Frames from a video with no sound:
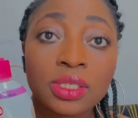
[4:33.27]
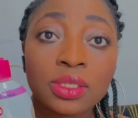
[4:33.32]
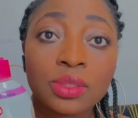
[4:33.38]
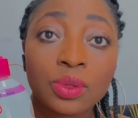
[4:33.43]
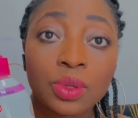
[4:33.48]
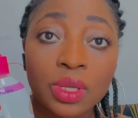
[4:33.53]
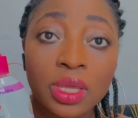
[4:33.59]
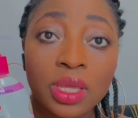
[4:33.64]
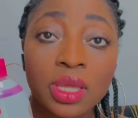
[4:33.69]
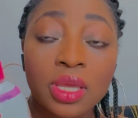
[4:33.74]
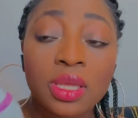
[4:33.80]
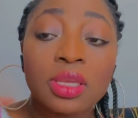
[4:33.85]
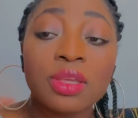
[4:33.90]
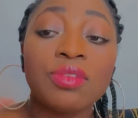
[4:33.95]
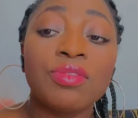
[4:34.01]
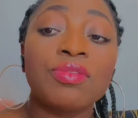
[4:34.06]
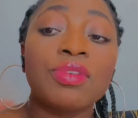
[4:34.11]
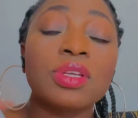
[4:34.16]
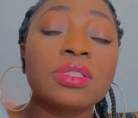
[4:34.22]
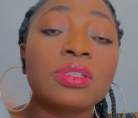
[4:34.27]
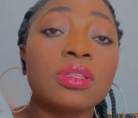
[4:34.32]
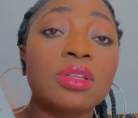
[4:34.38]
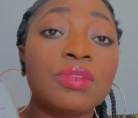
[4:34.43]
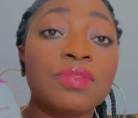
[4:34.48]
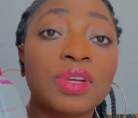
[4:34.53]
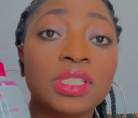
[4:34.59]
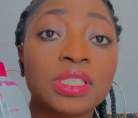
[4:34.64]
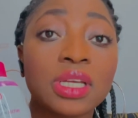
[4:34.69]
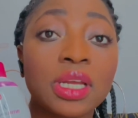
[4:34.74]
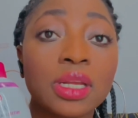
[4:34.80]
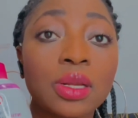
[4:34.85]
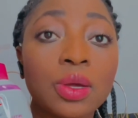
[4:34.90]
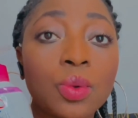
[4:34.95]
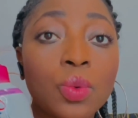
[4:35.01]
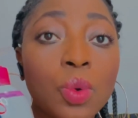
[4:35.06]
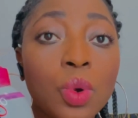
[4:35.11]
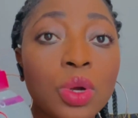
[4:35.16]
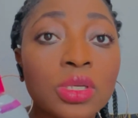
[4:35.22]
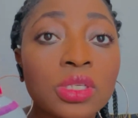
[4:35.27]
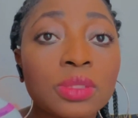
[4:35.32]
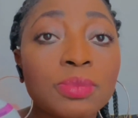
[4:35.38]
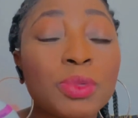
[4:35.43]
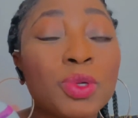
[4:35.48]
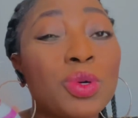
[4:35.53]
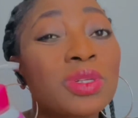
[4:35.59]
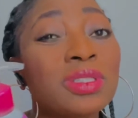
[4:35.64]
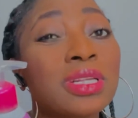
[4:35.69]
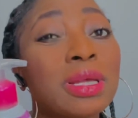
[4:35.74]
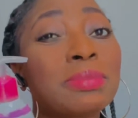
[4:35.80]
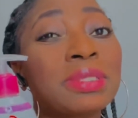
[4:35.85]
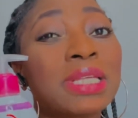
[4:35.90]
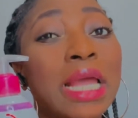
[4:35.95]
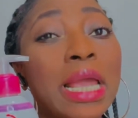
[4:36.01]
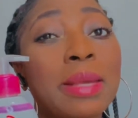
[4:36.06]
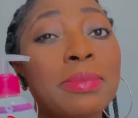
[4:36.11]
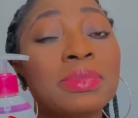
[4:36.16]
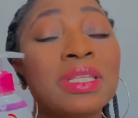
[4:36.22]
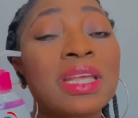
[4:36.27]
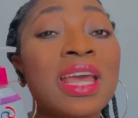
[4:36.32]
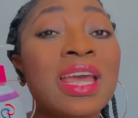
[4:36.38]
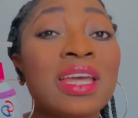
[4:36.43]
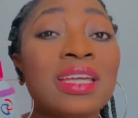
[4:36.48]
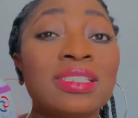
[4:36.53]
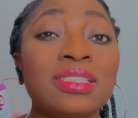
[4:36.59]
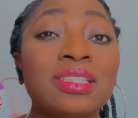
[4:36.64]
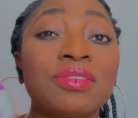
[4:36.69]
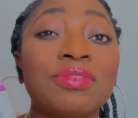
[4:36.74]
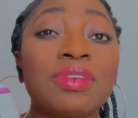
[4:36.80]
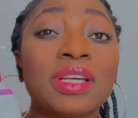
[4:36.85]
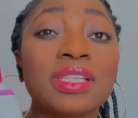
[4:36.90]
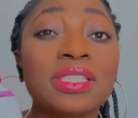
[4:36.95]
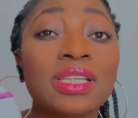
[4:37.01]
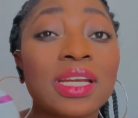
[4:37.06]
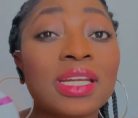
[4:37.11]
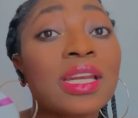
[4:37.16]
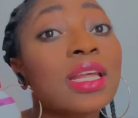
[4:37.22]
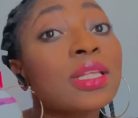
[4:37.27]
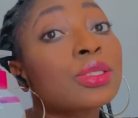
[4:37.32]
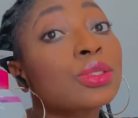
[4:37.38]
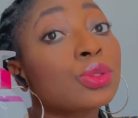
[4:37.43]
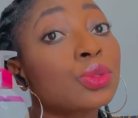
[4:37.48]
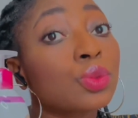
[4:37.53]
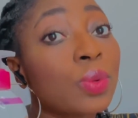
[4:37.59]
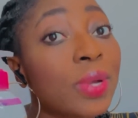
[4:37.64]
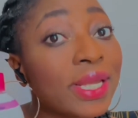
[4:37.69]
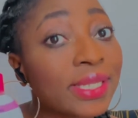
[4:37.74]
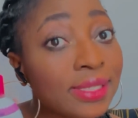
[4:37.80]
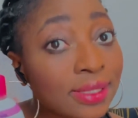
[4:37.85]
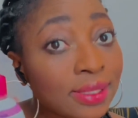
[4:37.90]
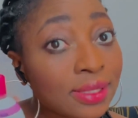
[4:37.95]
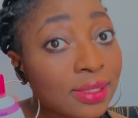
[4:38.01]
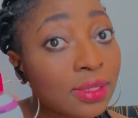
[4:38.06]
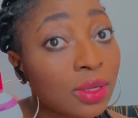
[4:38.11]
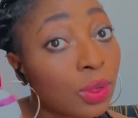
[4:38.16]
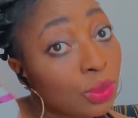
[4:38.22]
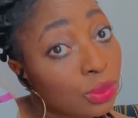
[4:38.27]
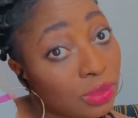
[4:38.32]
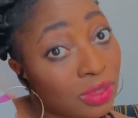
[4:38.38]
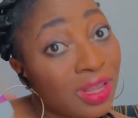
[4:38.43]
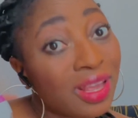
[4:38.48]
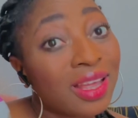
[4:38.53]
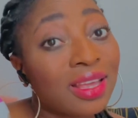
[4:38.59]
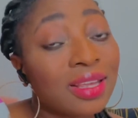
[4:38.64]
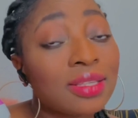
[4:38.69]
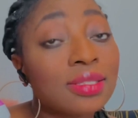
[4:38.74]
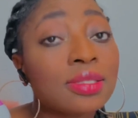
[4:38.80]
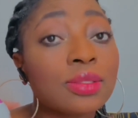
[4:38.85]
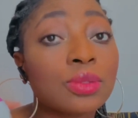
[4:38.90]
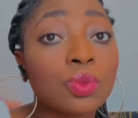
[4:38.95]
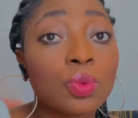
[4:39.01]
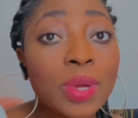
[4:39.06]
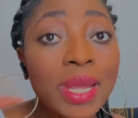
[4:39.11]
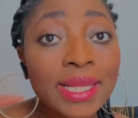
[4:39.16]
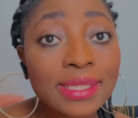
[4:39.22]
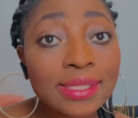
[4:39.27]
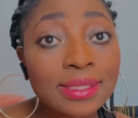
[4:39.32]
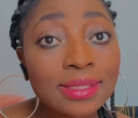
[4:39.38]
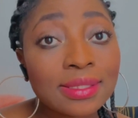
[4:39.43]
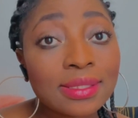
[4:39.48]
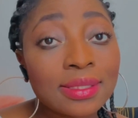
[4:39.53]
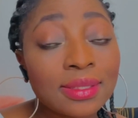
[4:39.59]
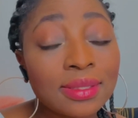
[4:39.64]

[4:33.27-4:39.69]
Okay, invest in a vagina wash, because sometimes the vagina sweats. Oh yeah, it sweats.